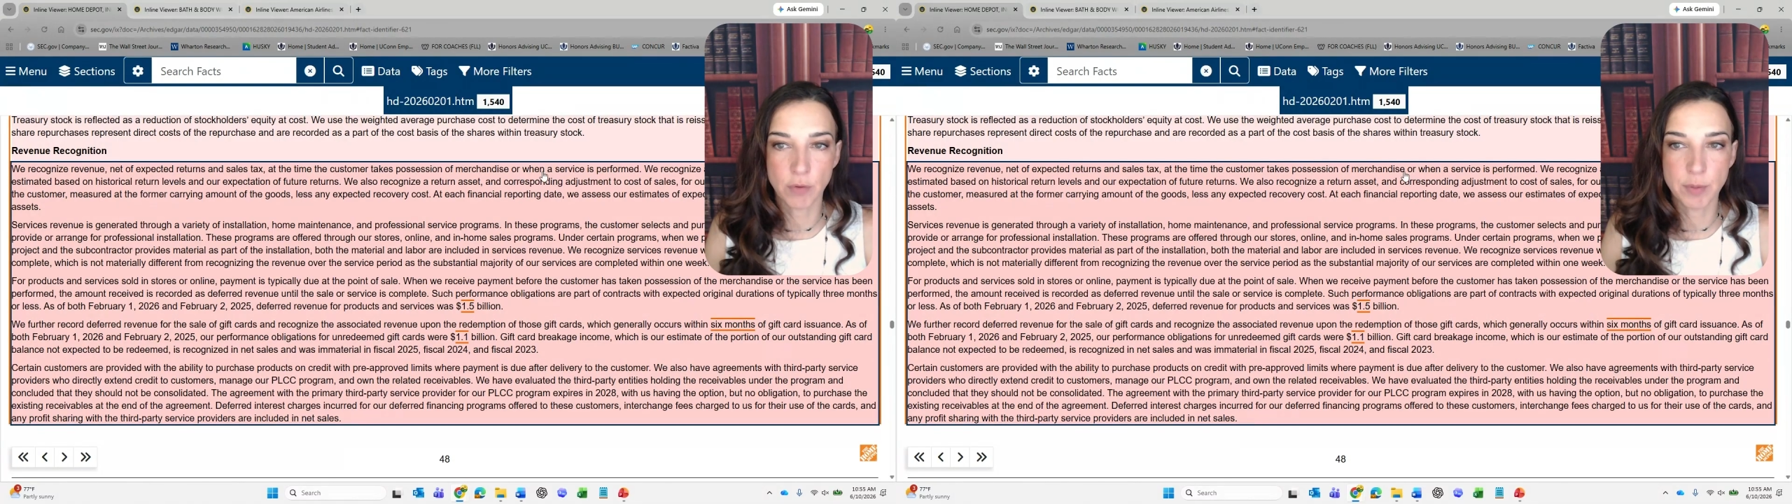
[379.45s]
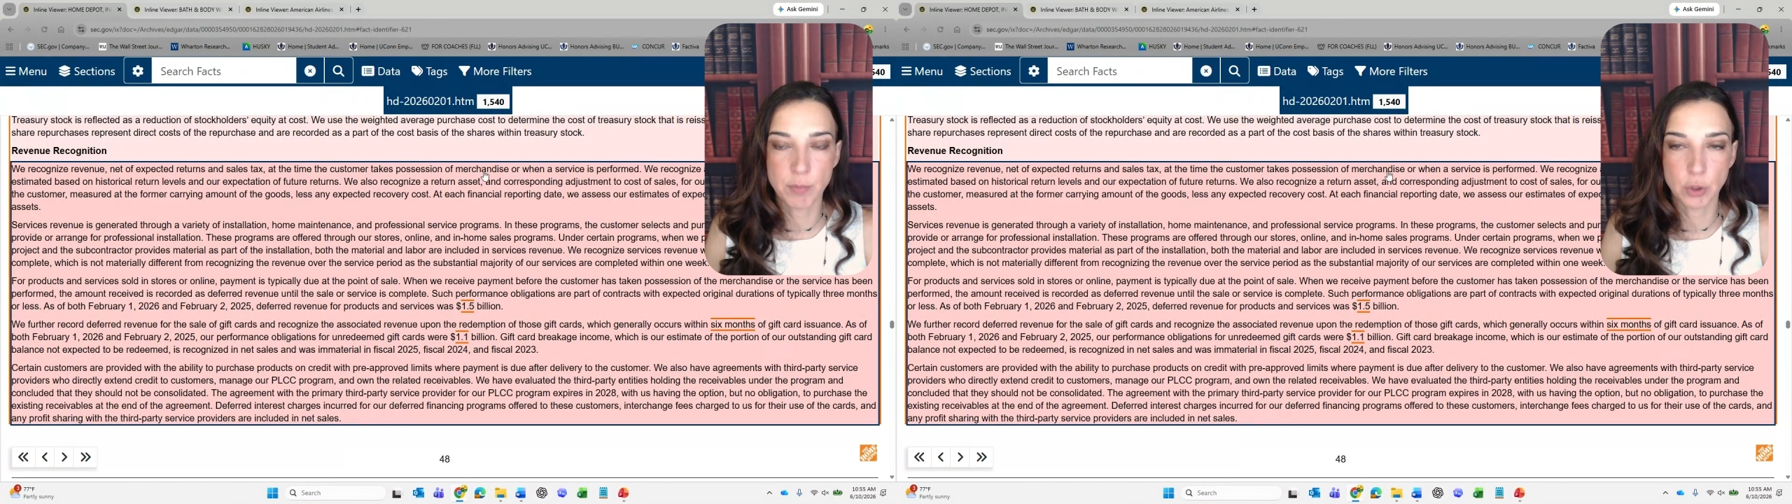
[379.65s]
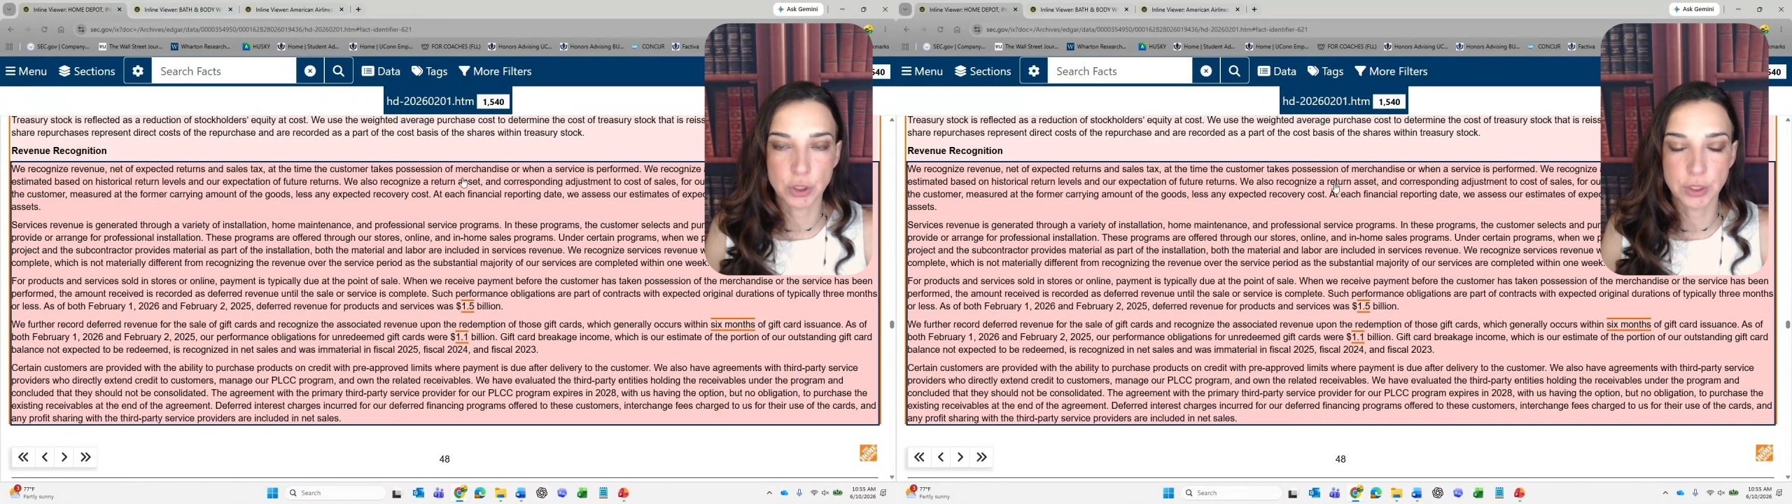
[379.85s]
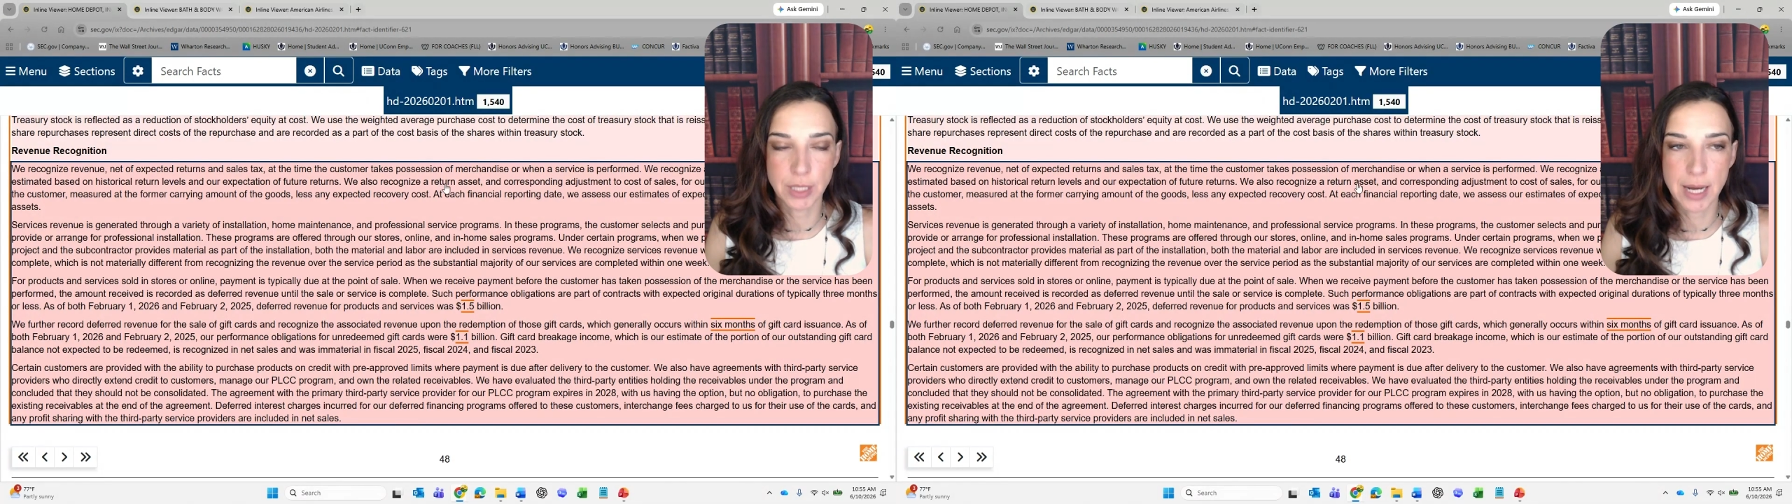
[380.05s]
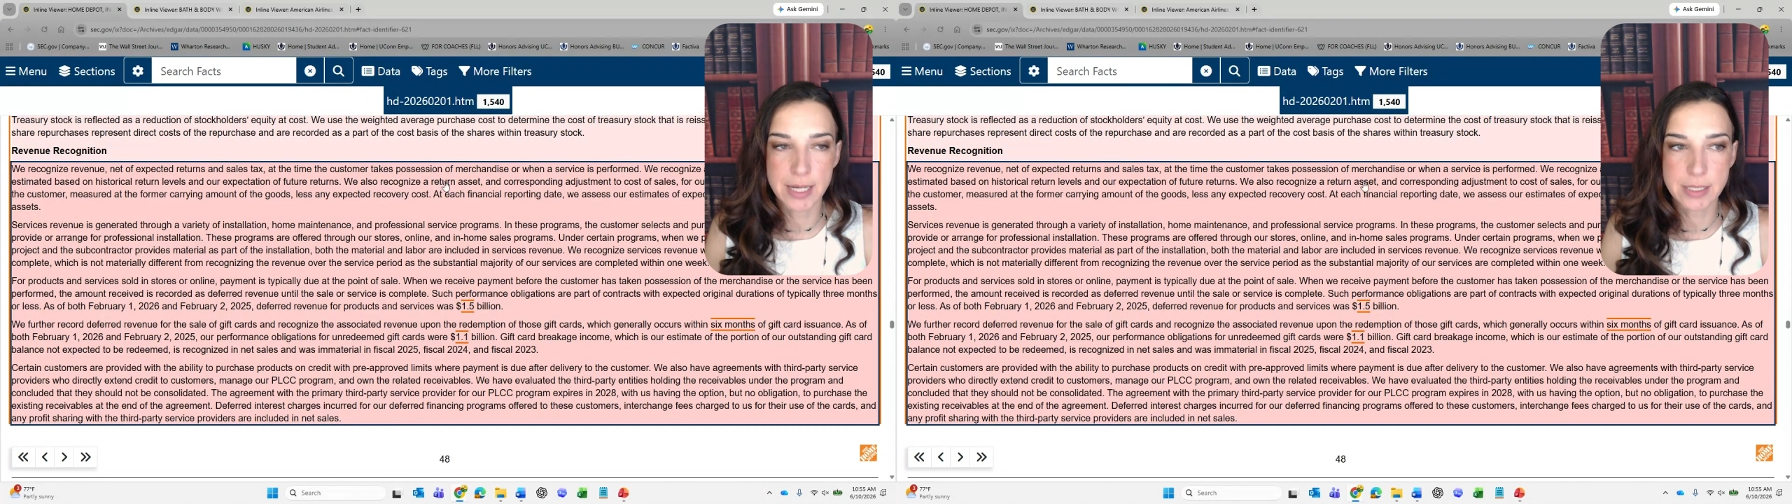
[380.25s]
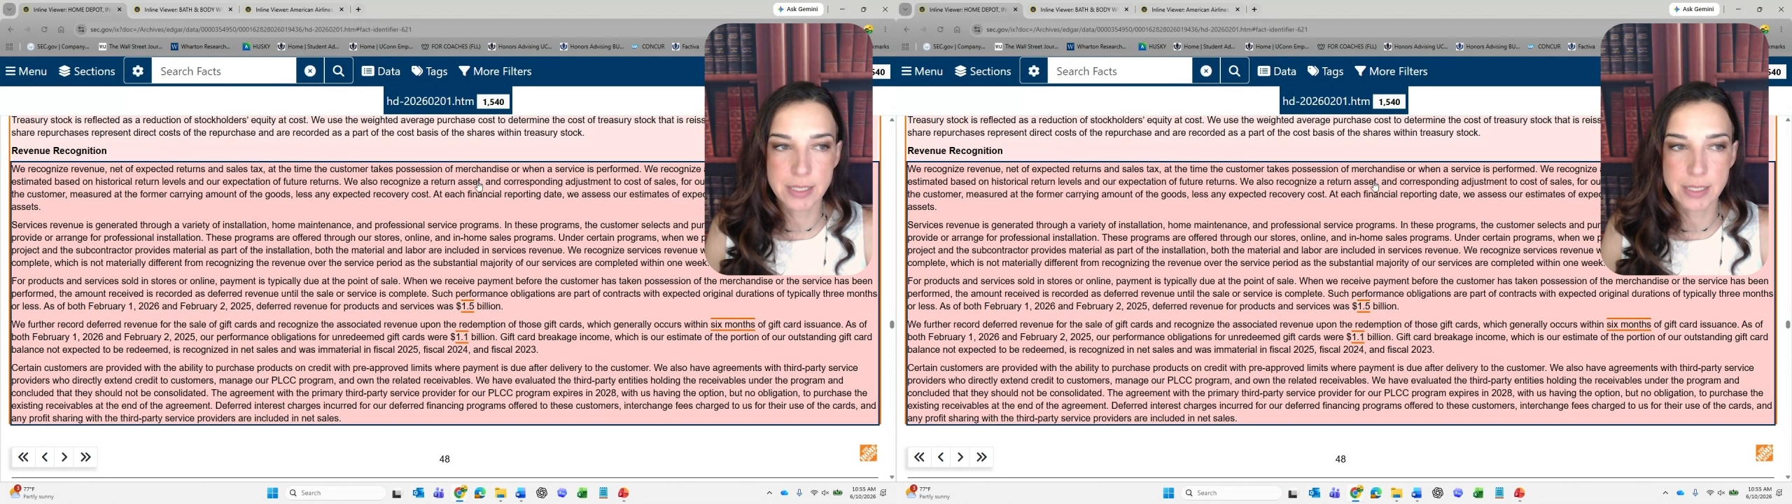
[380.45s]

of the merchandise.